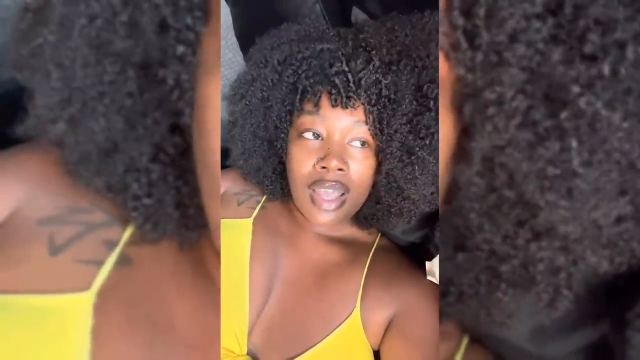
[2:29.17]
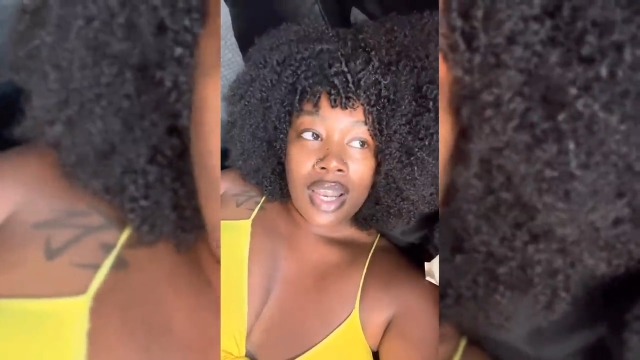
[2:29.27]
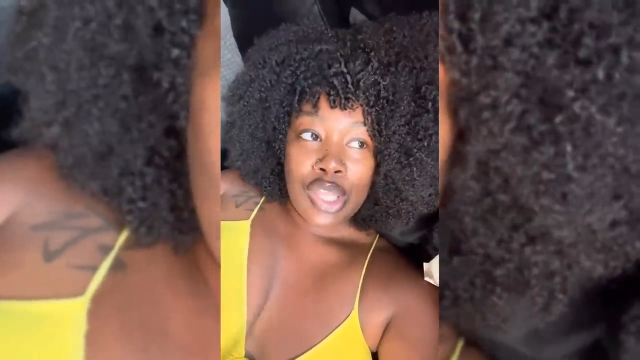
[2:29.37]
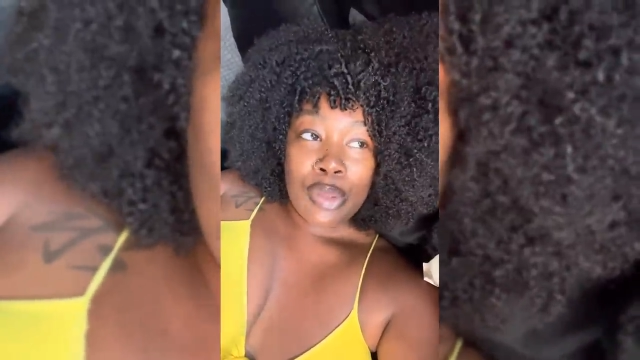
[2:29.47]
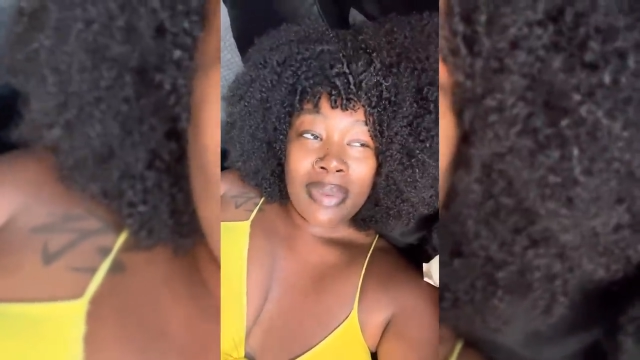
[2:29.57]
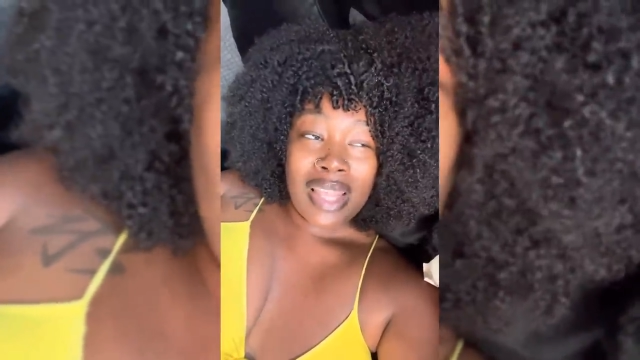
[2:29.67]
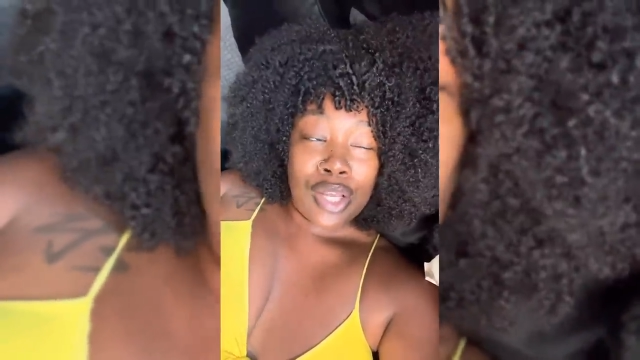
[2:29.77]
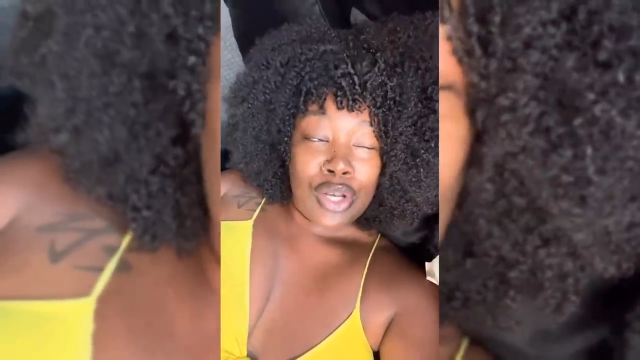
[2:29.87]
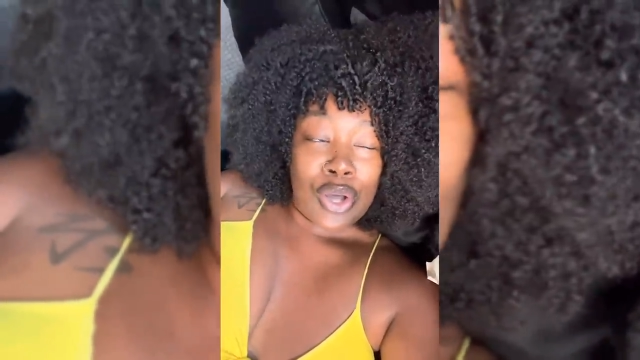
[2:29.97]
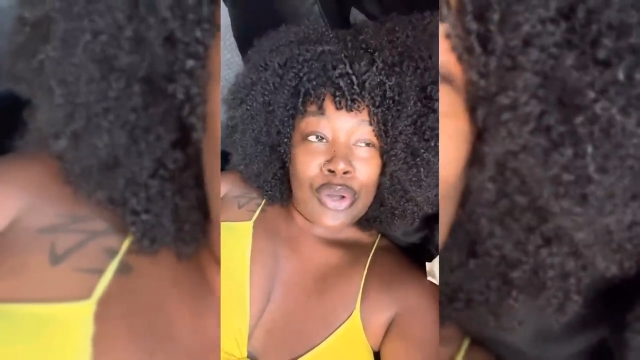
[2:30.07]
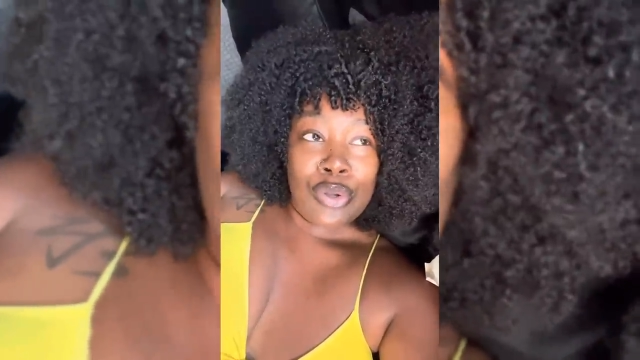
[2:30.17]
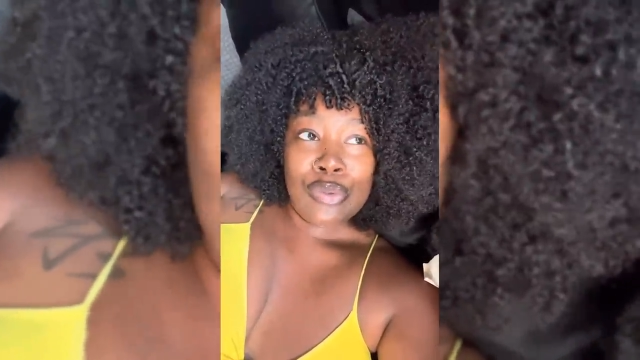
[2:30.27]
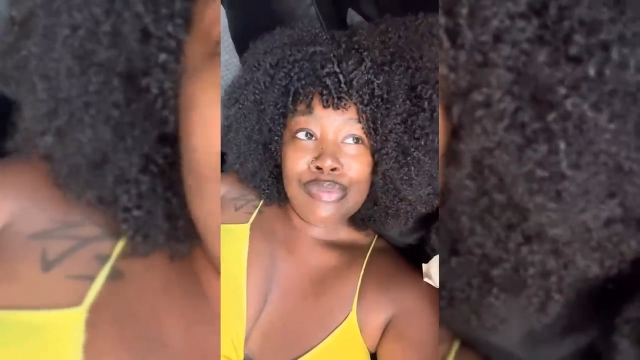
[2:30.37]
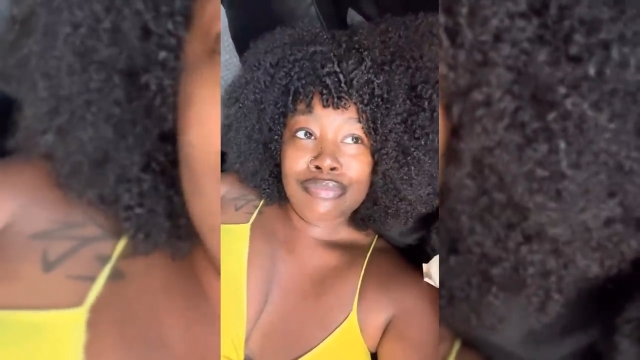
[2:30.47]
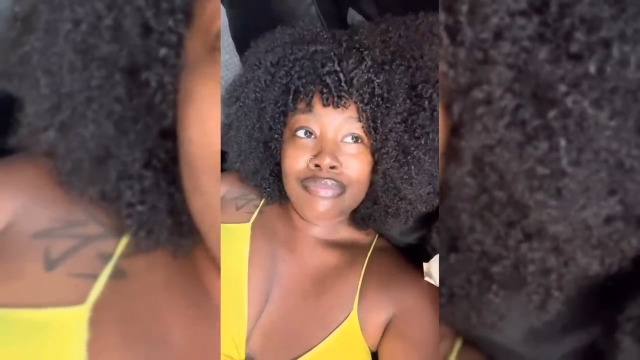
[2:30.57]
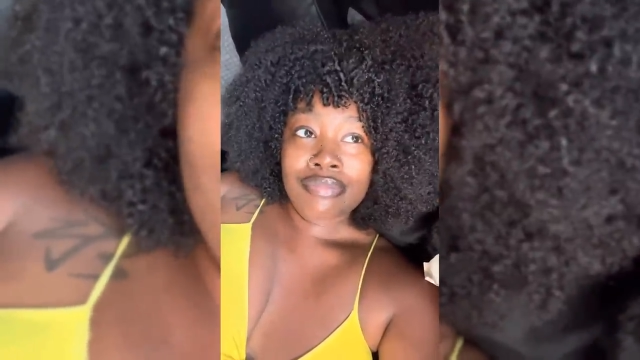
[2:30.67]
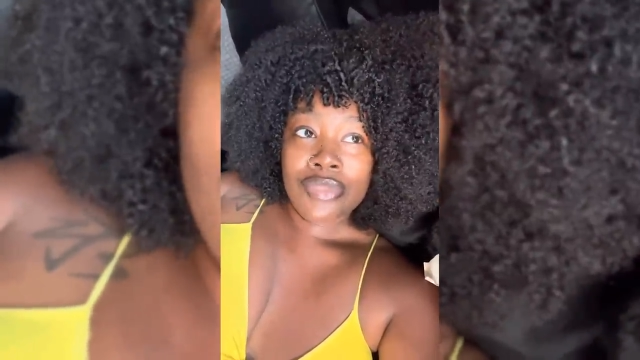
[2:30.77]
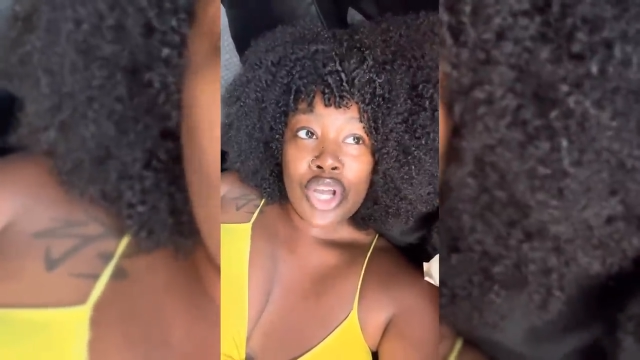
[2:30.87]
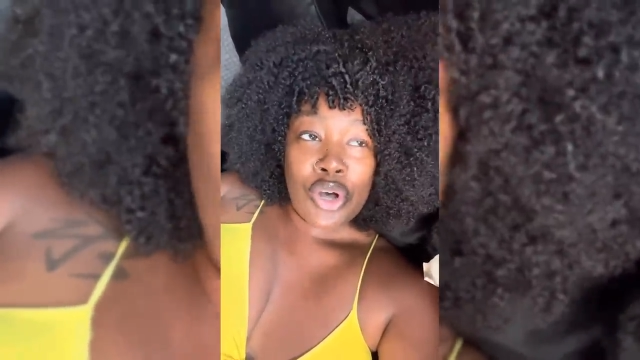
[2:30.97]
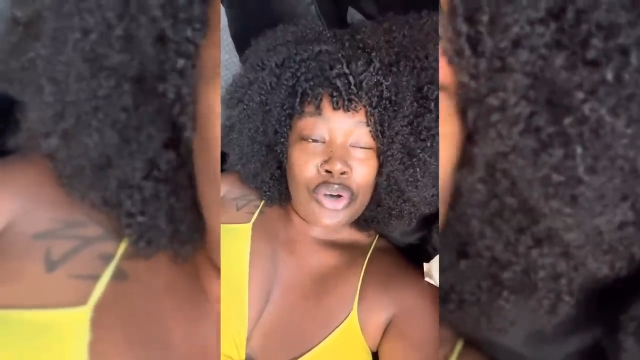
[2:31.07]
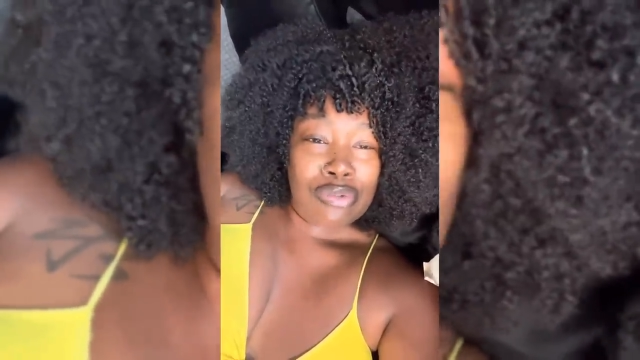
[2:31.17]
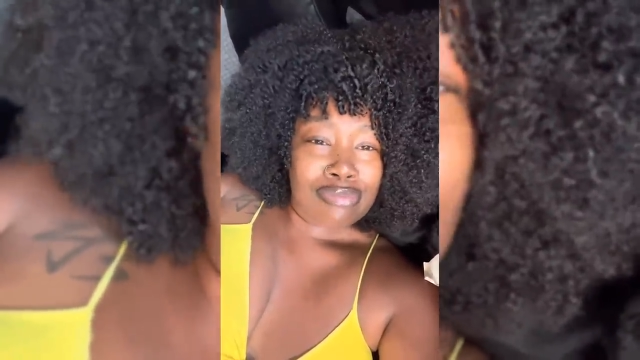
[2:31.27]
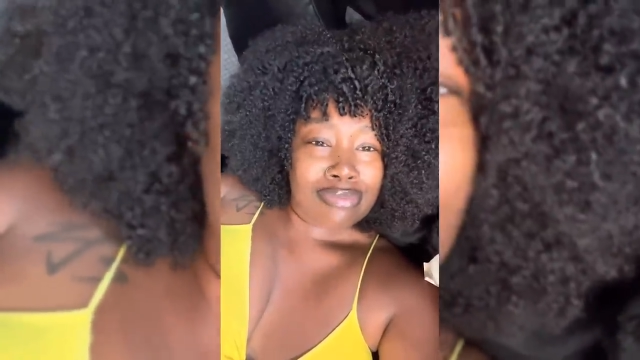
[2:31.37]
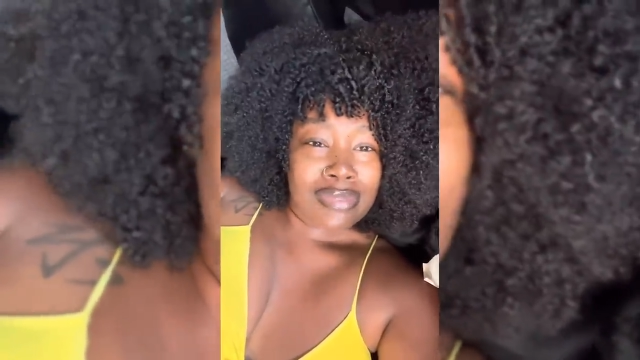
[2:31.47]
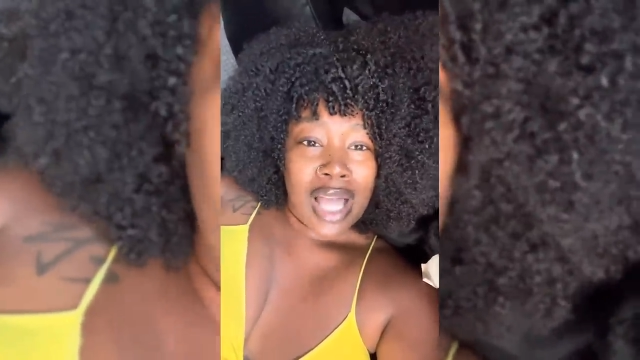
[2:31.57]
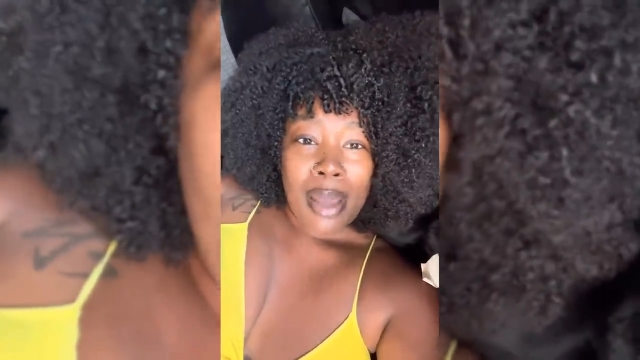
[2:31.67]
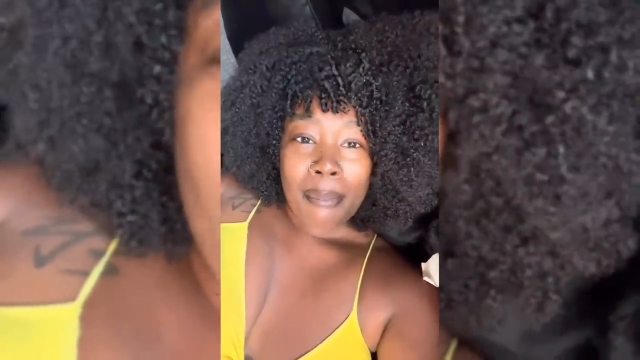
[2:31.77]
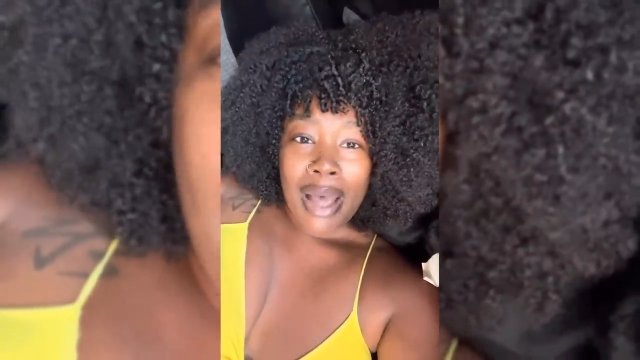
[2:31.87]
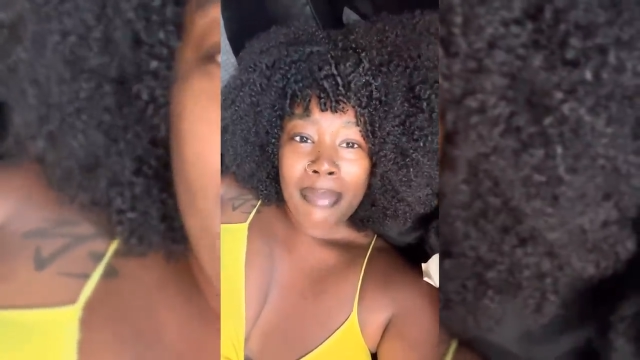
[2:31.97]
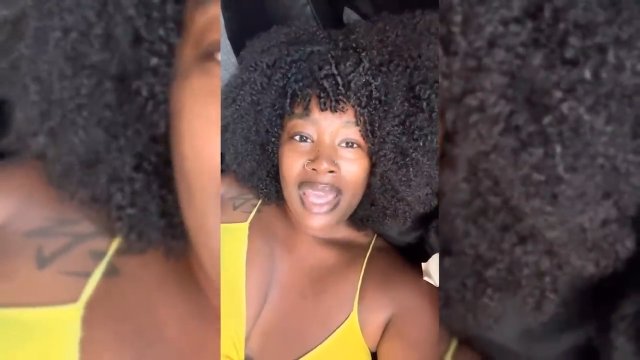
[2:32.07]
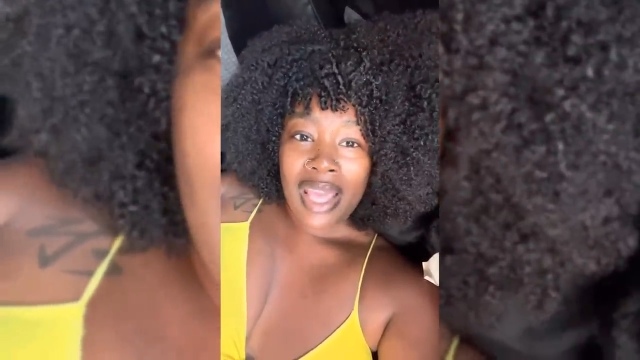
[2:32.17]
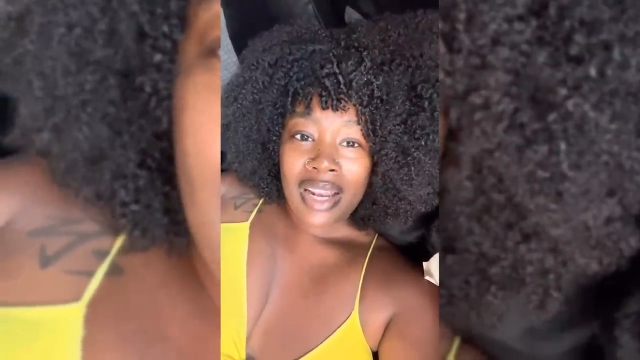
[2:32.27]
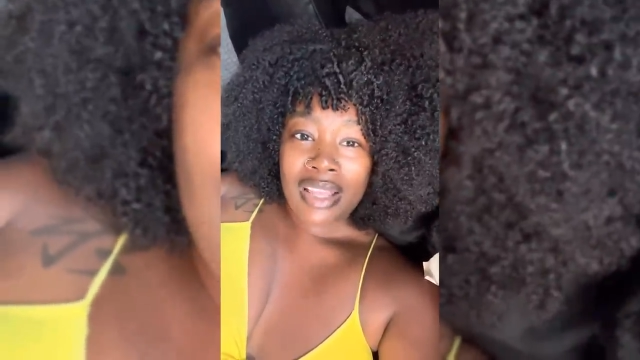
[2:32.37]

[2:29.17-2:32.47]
And then you'd be like, no, my man,